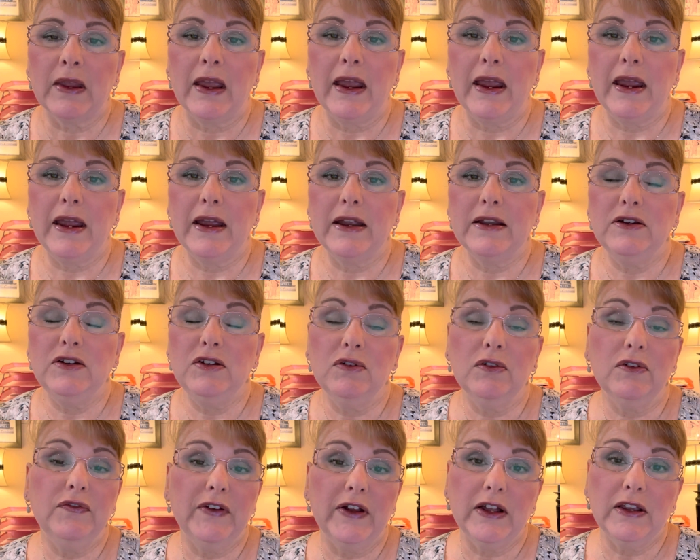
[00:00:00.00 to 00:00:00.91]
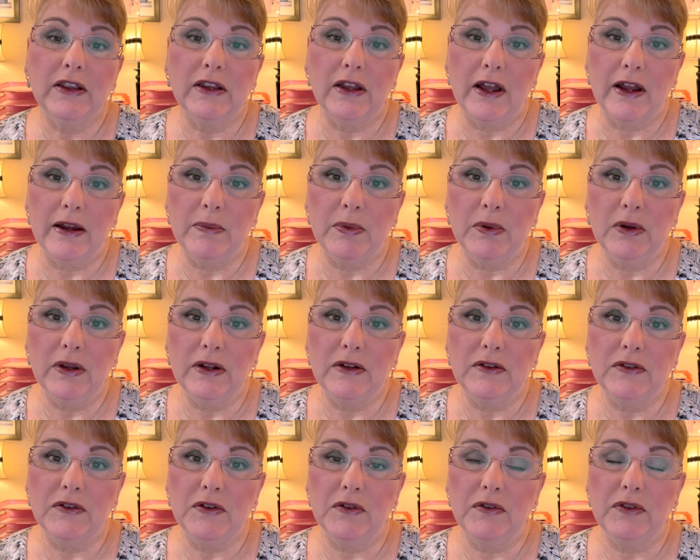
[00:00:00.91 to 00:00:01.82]
And you are found liable,
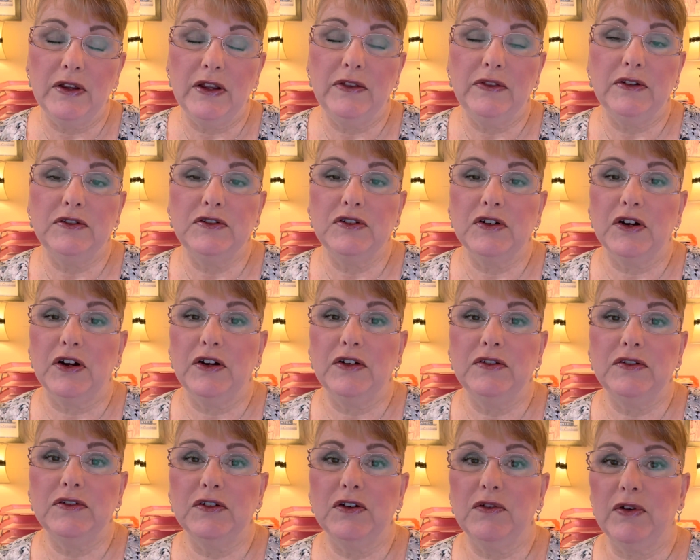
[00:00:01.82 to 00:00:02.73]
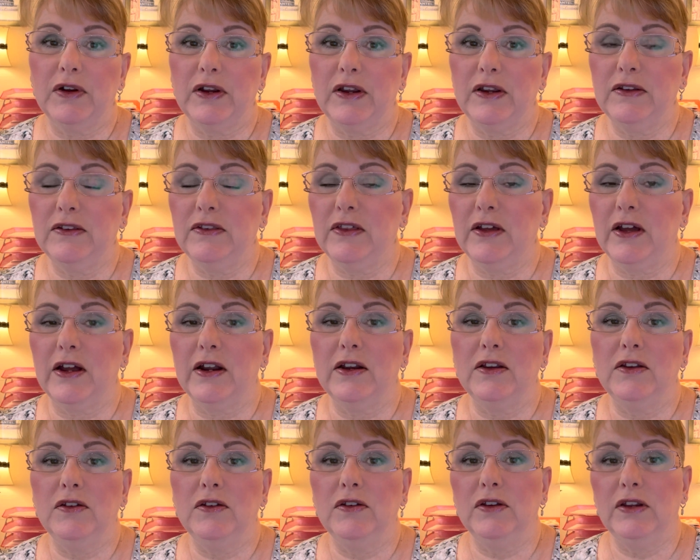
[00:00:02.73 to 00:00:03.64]
and so then the judge decrees that,
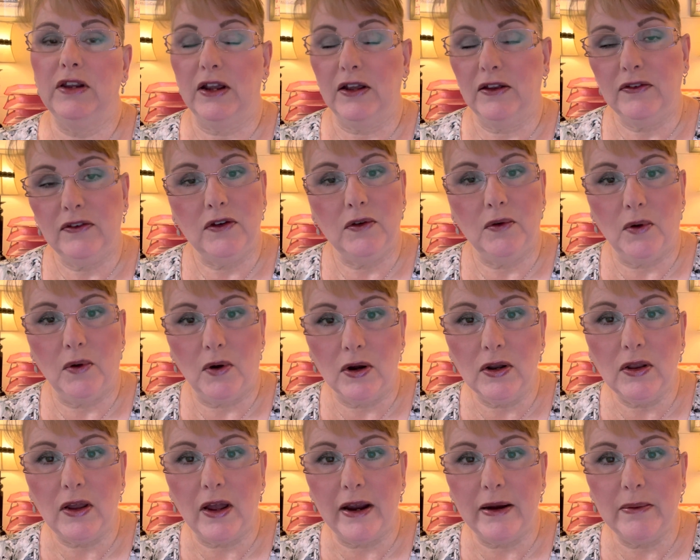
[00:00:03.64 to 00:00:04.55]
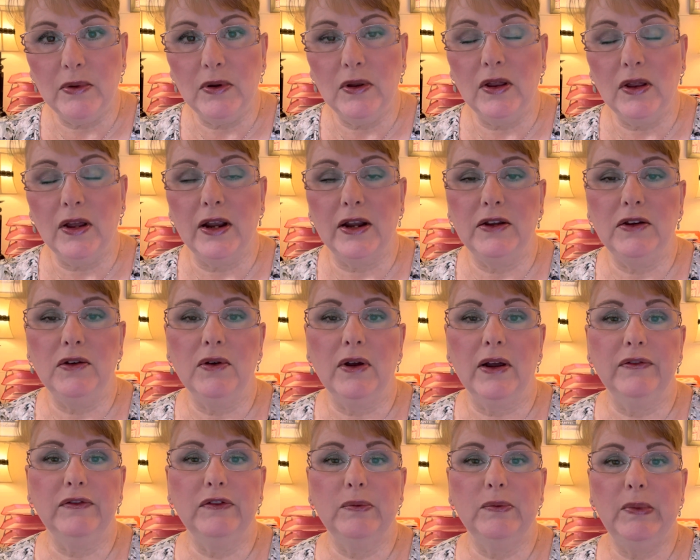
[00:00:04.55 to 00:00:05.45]
yes, you are liable, and you
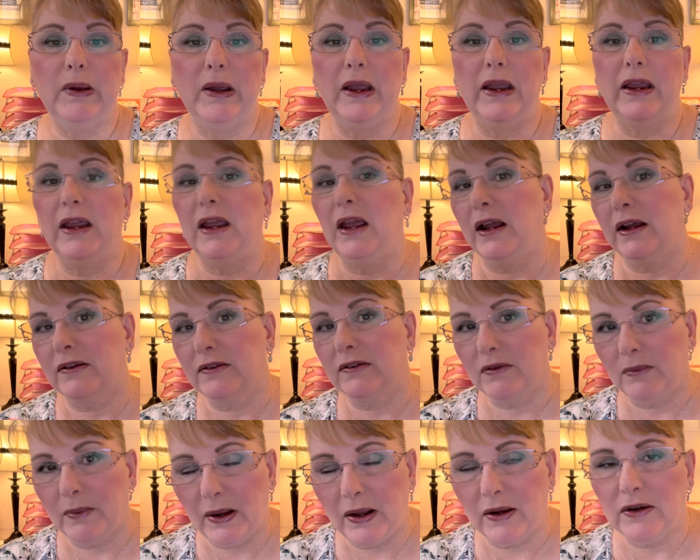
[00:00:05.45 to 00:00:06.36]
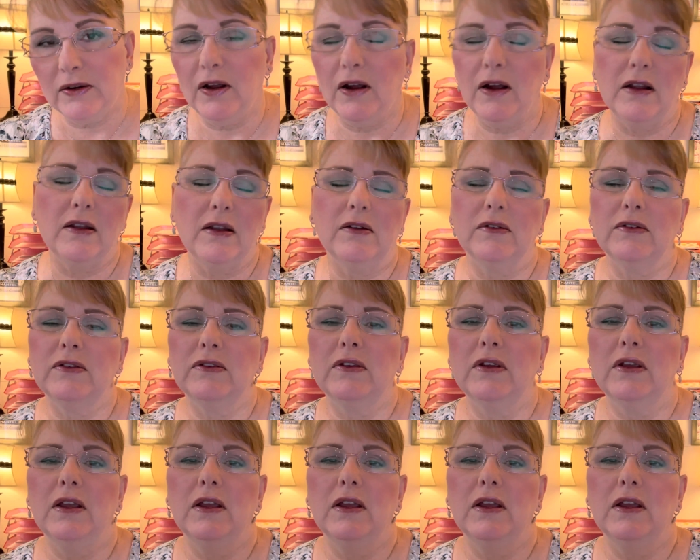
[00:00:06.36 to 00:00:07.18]
have to pay X amount of dollars.